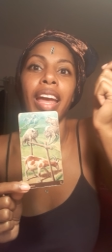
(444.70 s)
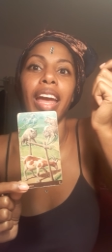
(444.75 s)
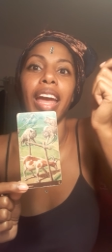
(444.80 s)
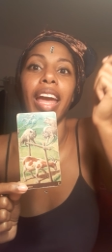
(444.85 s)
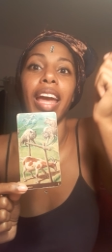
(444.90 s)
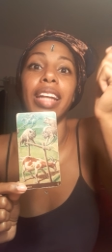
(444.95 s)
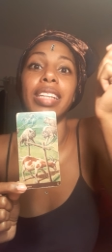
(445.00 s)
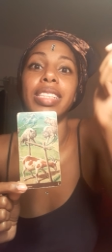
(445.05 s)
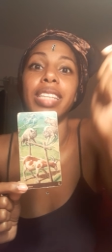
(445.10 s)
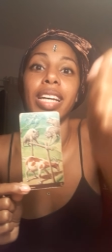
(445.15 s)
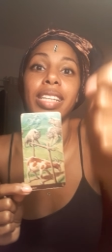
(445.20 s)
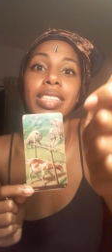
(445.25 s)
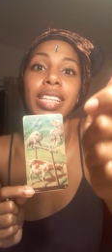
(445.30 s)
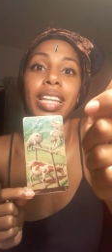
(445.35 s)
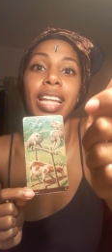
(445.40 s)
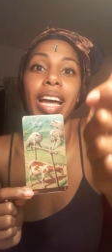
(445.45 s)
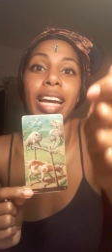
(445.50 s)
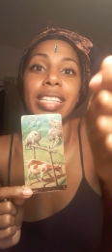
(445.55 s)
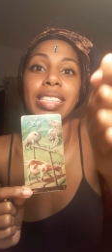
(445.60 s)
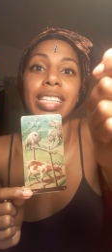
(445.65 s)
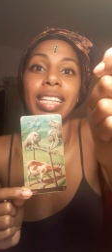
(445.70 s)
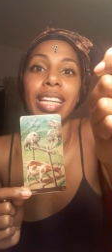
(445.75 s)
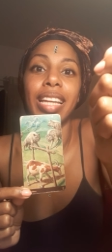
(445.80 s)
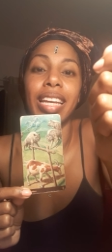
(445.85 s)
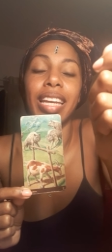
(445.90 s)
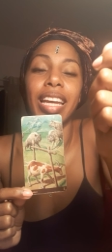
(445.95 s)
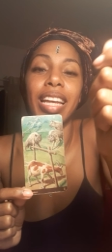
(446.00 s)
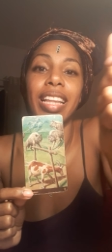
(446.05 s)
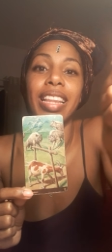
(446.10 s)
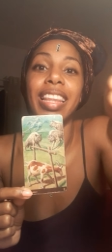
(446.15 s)
and tells the lion to
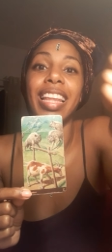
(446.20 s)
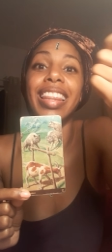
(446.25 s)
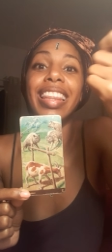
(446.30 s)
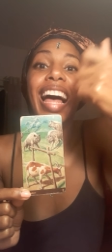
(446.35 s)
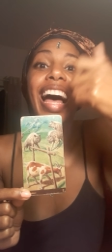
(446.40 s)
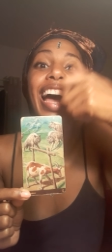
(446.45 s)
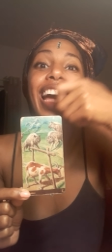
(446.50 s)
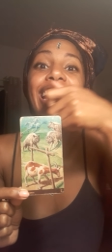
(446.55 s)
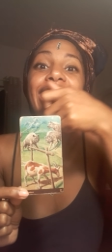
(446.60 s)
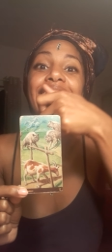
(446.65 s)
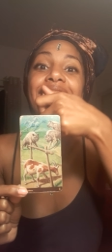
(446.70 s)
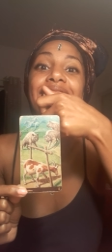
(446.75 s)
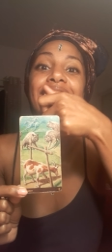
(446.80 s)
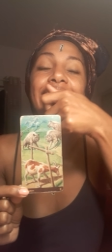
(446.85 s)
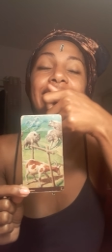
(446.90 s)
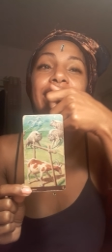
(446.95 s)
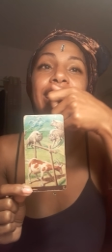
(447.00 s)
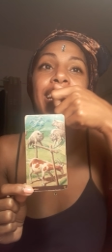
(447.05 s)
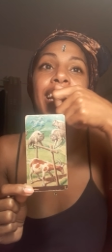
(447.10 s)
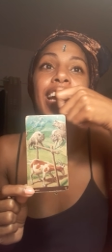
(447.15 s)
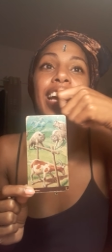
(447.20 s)
lick it. The lion